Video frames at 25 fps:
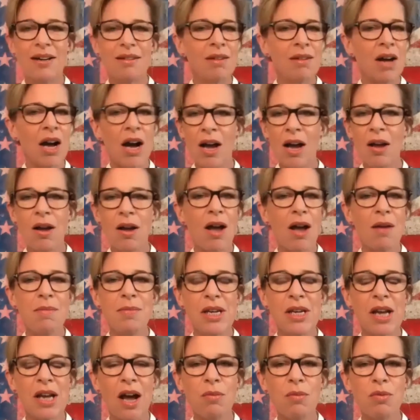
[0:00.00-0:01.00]
I
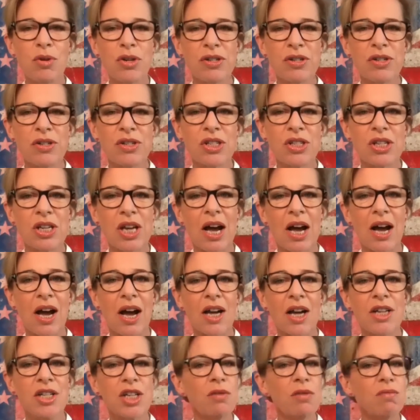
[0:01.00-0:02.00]
mean, I wouldn't,
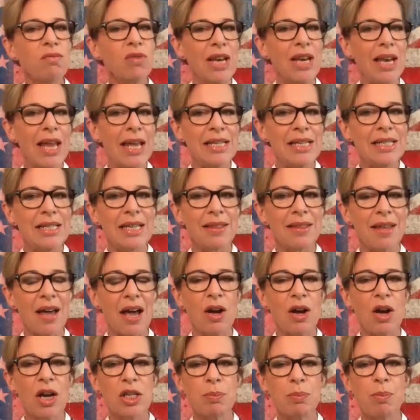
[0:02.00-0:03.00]
I don't relate to
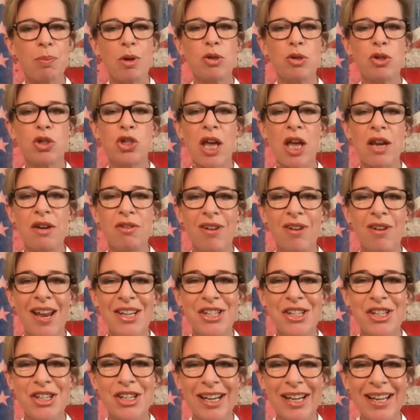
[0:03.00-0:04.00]
that. I suppose
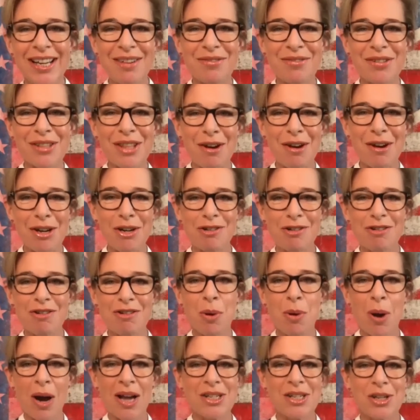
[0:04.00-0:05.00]
generationally, even though I look
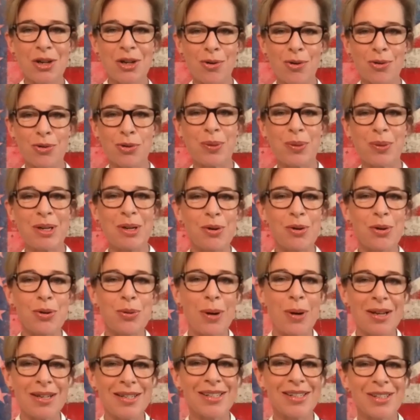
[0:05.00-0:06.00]
quite old, we're not
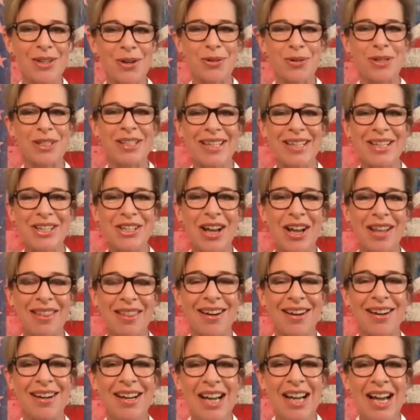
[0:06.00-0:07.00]
quite as old as each
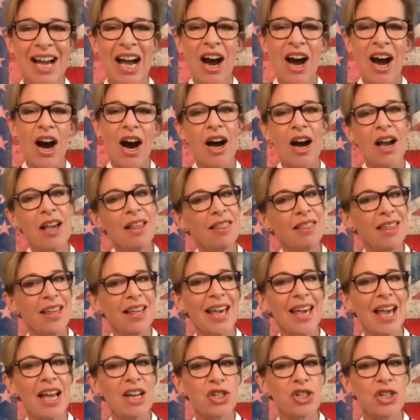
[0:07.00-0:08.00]
other. I
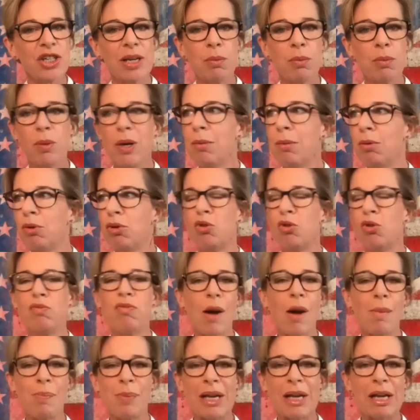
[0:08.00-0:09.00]
think actually we were all
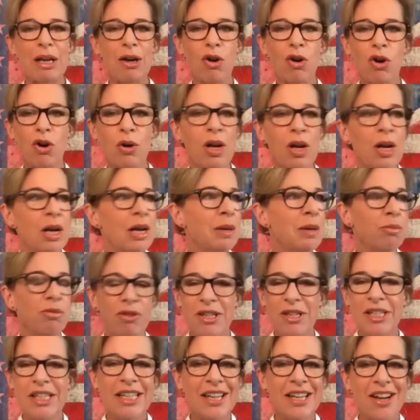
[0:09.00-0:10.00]
rubbing along
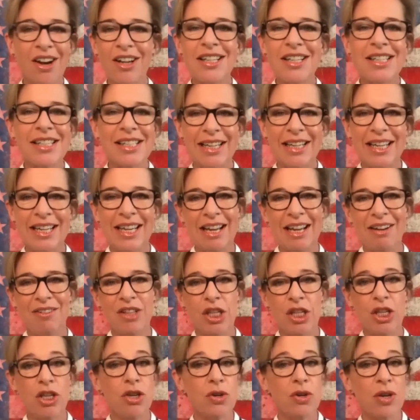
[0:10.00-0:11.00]
pretty nicely here
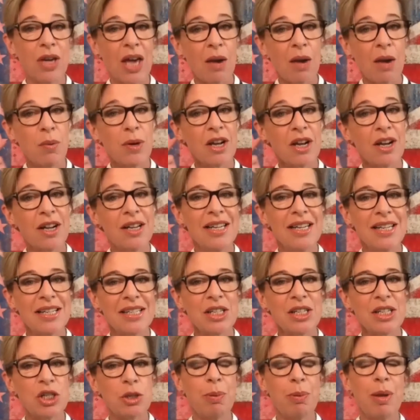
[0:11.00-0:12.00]
in the UK. When I
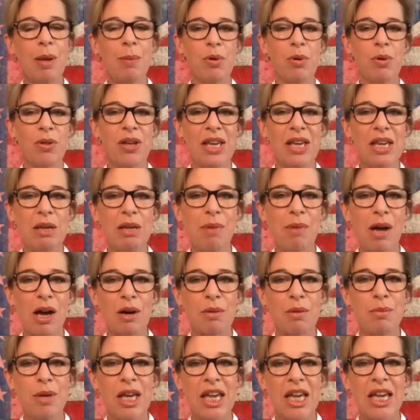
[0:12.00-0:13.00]
listen to people that
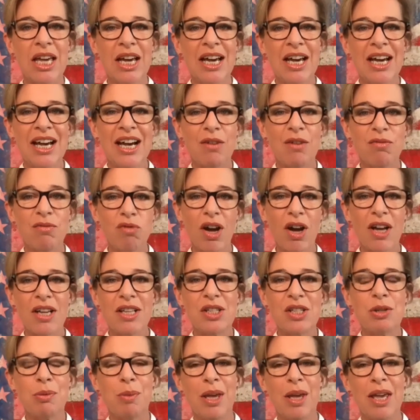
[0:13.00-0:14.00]
email me and write
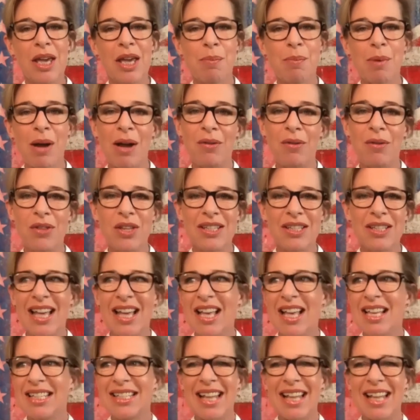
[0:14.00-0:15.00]
to me about this,
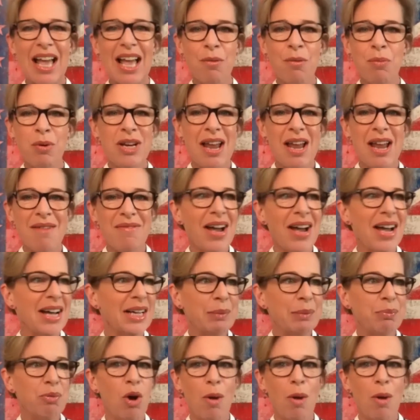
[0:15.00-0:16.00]
say, we never had
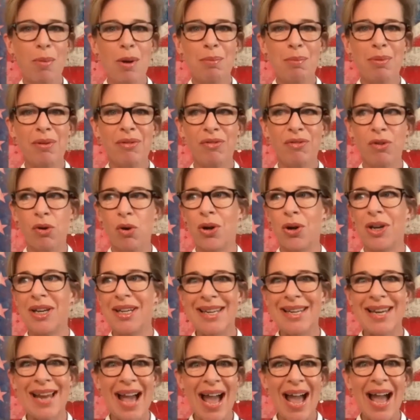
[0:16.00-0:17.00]
a problem before.
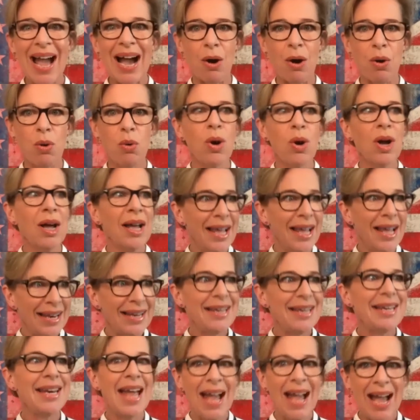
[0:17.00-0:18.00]
Now
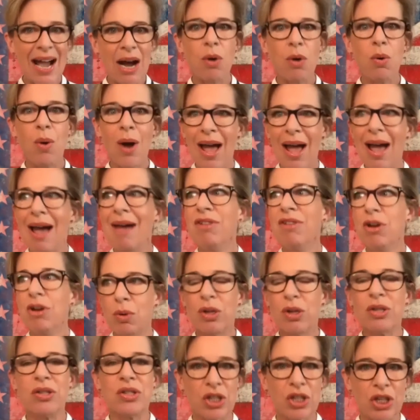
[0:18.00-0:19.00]

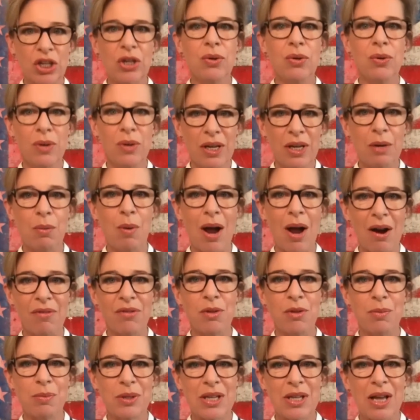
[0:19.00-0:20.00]
everyone's acutely aware
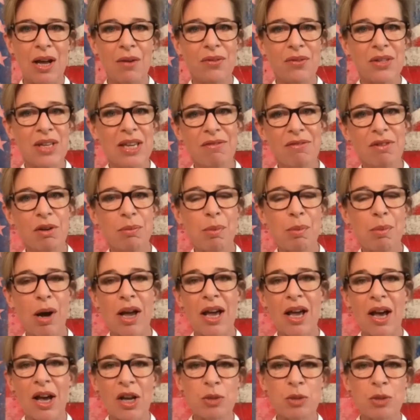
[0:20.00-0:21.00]
of themselves. Even
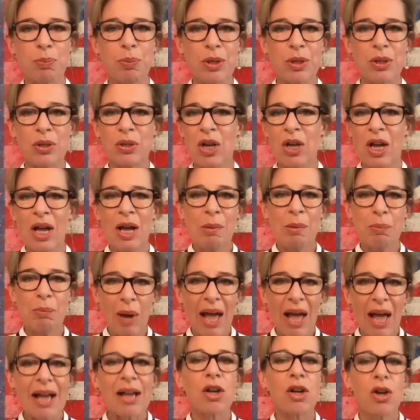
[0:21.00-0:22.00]
my husband's
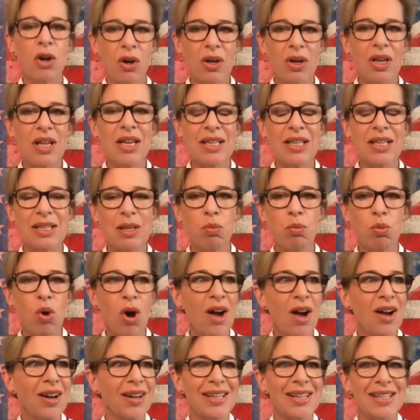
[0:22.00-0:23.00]
black colleagues in
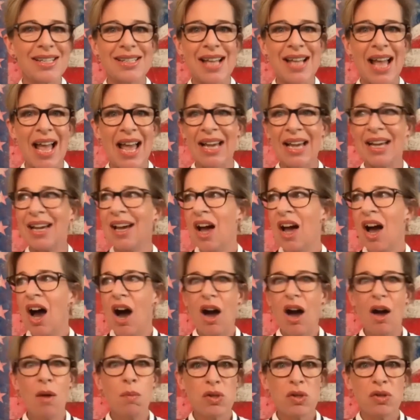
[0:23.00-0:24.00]
work are saying,
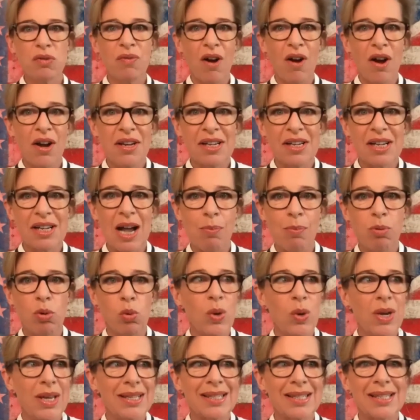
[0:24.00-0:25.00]
I was fine a couple of
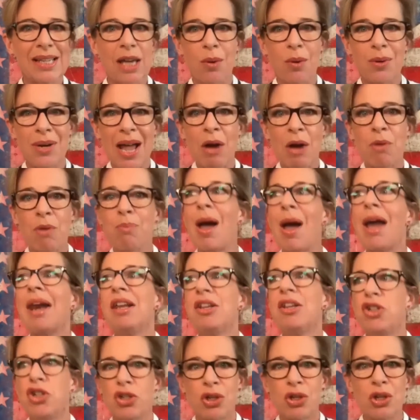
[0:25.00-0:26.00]
weeks ago. Now
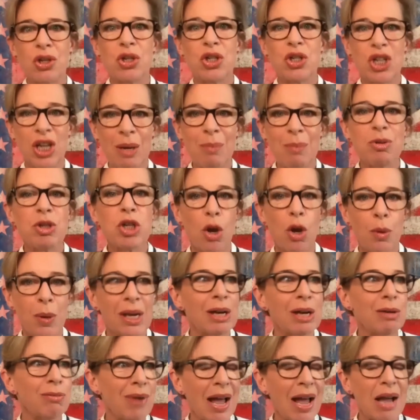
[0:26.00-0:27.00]
managers are
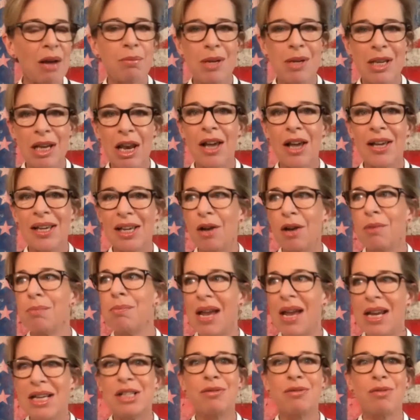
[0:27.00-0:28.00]
tiptoeing around me like I'm
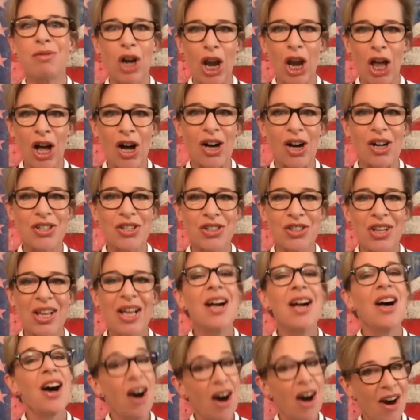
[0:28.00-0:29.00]
made of glass.
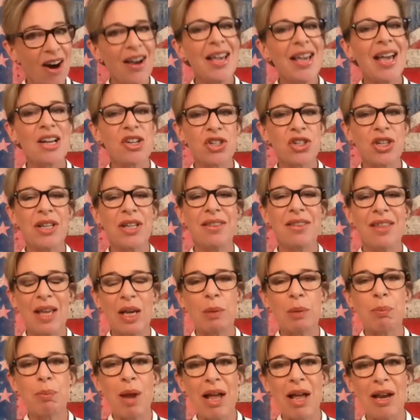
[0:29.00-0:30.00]
I actually
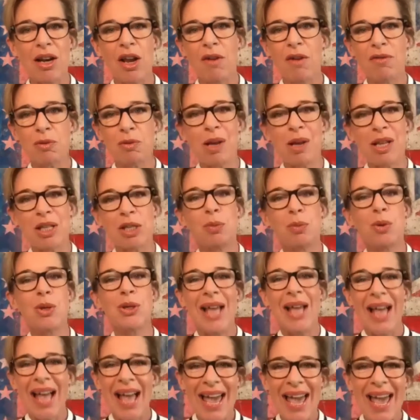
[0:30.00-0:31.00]
think Black Lives Matter
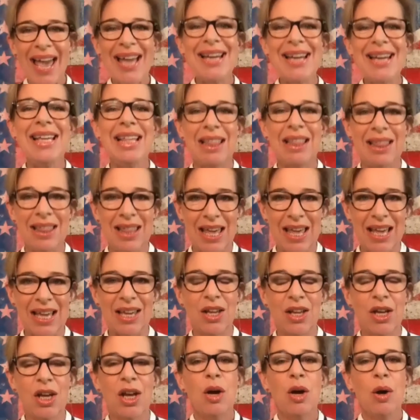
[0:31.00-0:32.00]
was
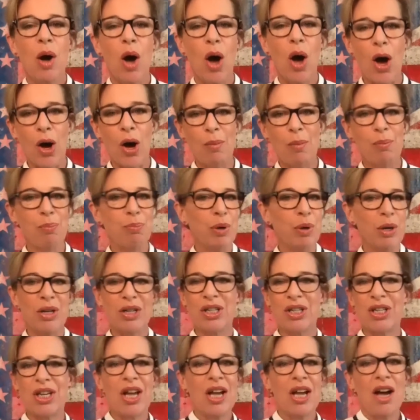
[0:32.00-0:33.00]
anything but
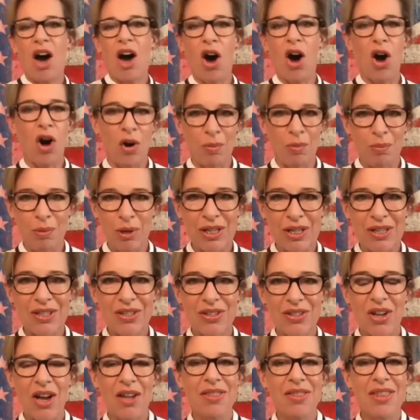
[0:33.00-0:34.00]

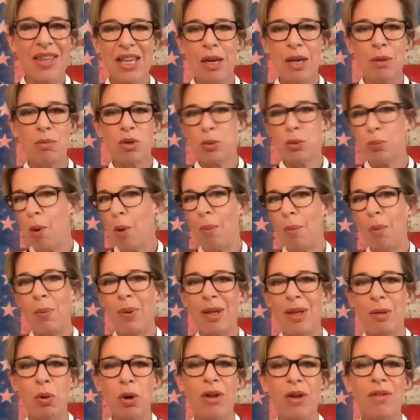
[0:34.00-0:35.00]
harmless. I think it was
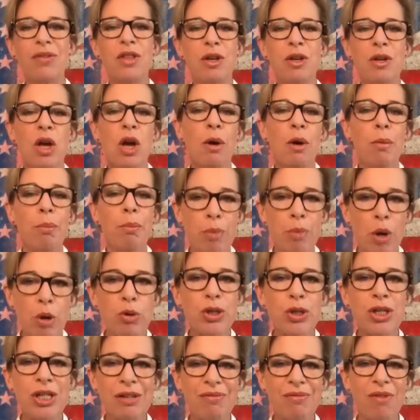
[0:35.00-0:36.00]
probably one of the
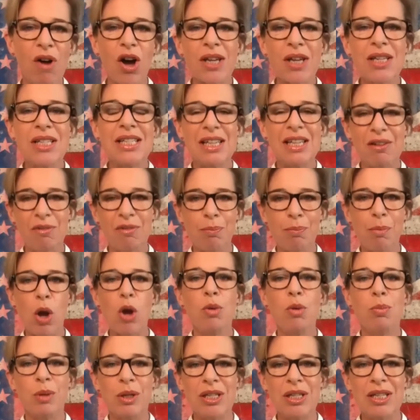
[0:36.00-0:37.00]
most divisive
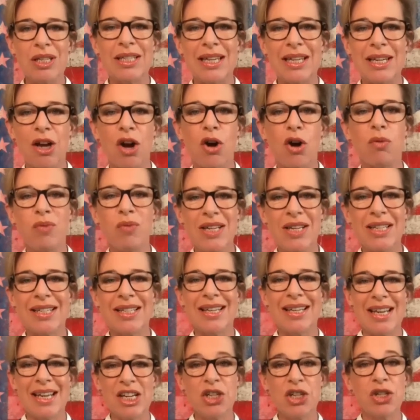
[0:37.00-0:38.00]
moments in our
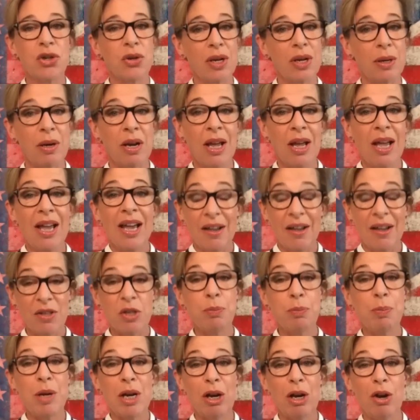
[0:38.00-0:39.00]
recent history, and
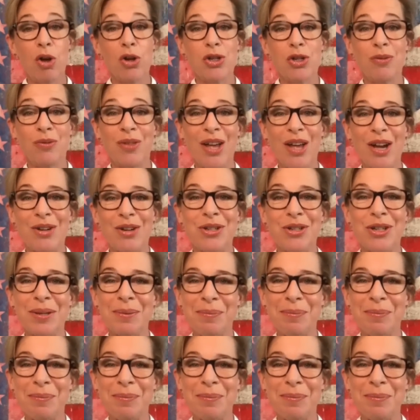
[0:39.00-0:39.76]
there's been a lot of those.